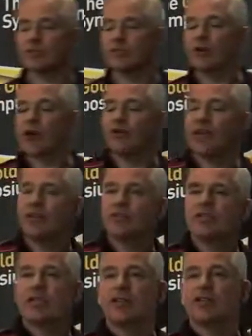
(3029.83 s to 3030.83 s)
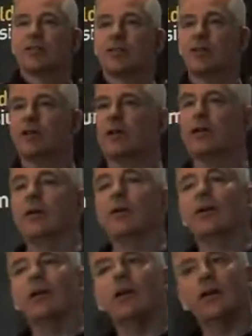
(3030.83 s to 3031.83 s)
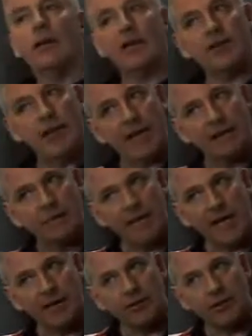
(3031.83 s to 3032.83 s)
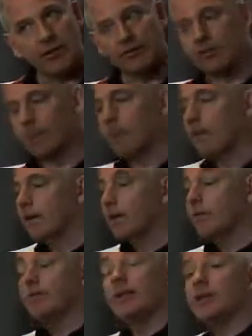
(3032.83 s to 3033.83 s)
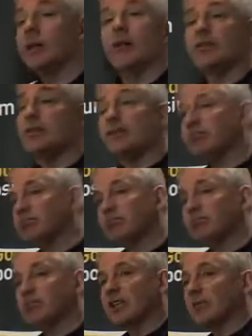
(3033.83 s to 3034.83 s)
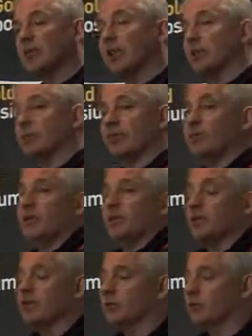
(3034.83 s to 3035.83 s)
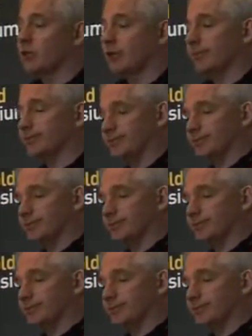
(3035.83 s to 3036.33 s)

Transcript: over 5,000 years. That's a hell of a pedigree. Fiat currencies, come and go. There have been lots of them already.